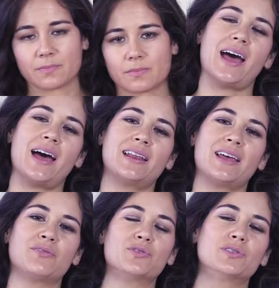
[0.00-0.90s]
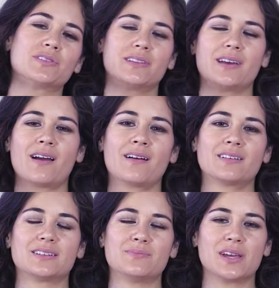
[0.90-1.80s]
Add a ruler in there
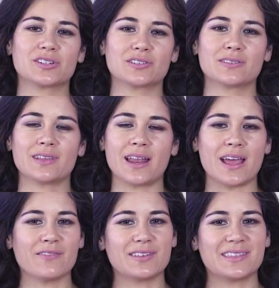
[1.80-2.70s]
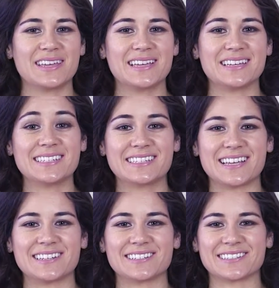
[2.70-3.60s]
to make sure that everything is
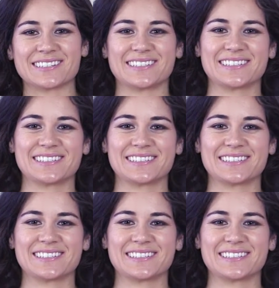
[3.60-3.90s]
centered.